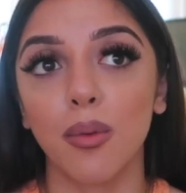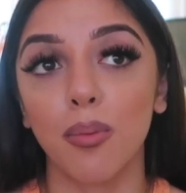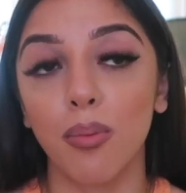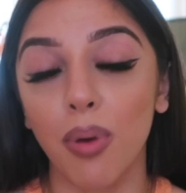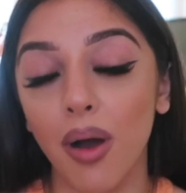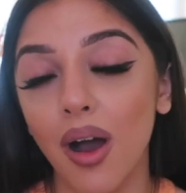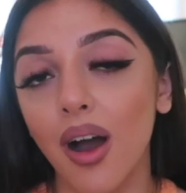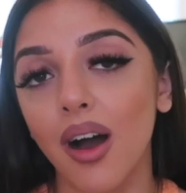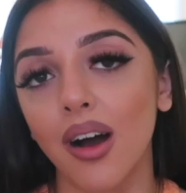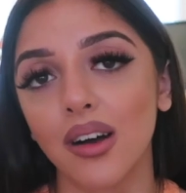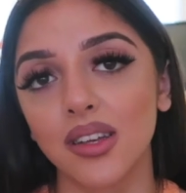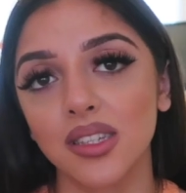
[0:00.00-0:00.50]
the
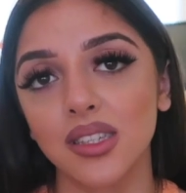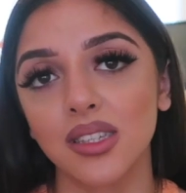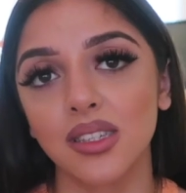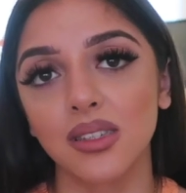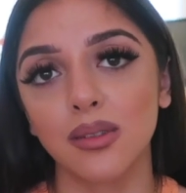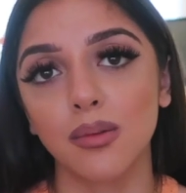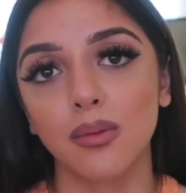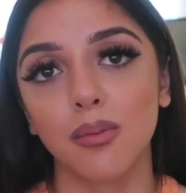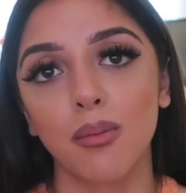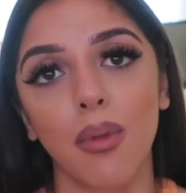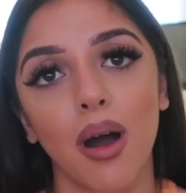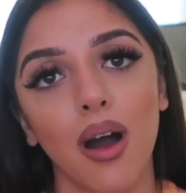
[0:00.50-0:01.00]

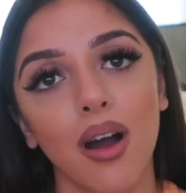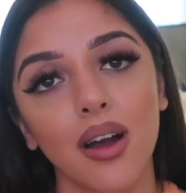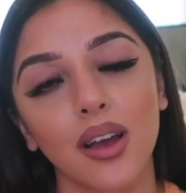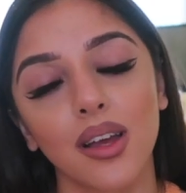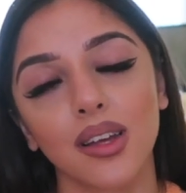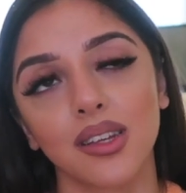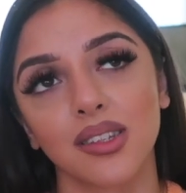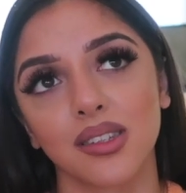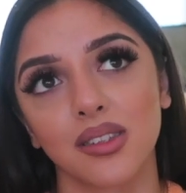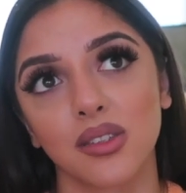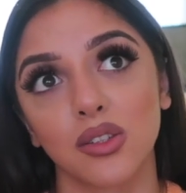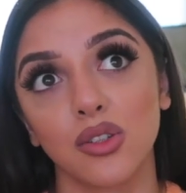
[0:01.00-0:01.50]
pass
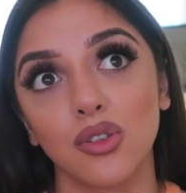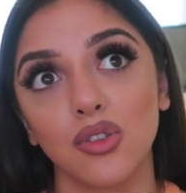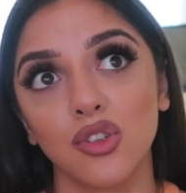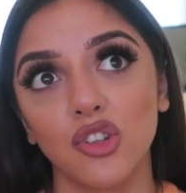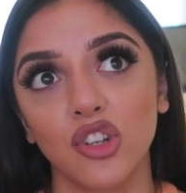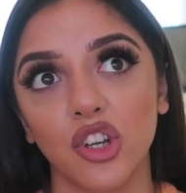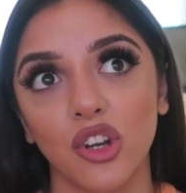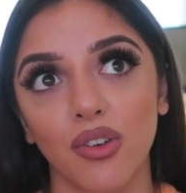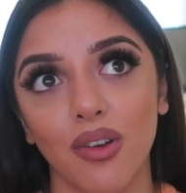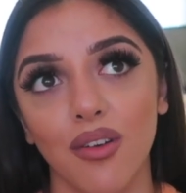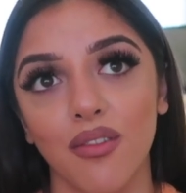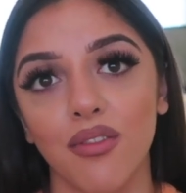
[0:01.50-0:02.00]
mark is
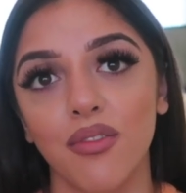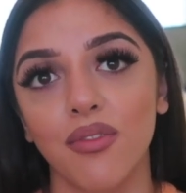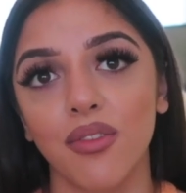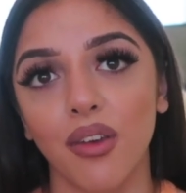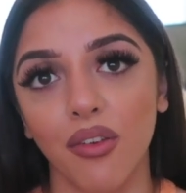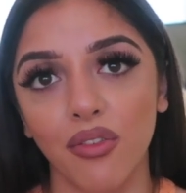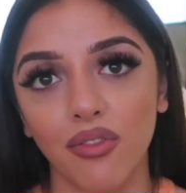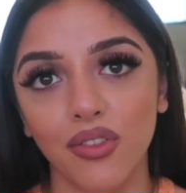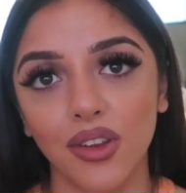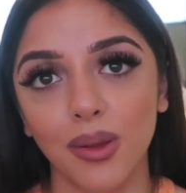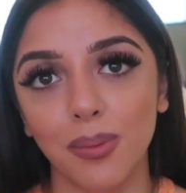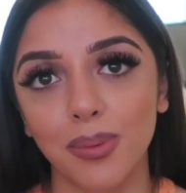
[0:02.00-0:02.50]
usually around
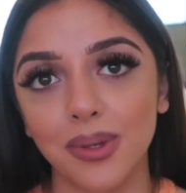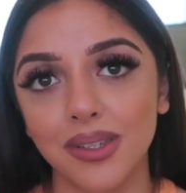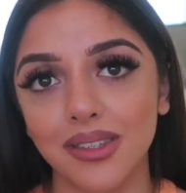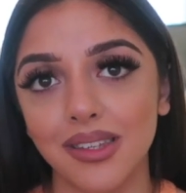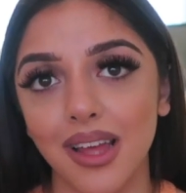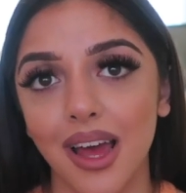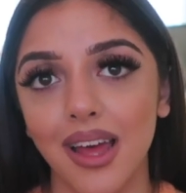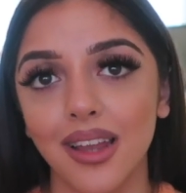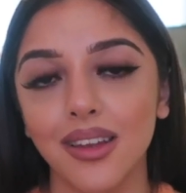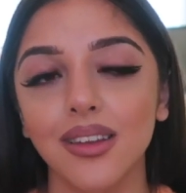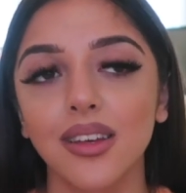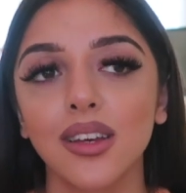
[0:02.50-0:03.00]

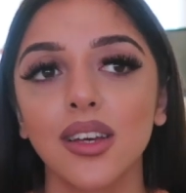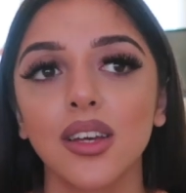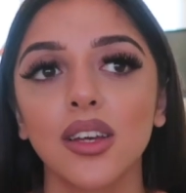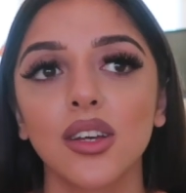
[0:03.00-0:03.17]
50%.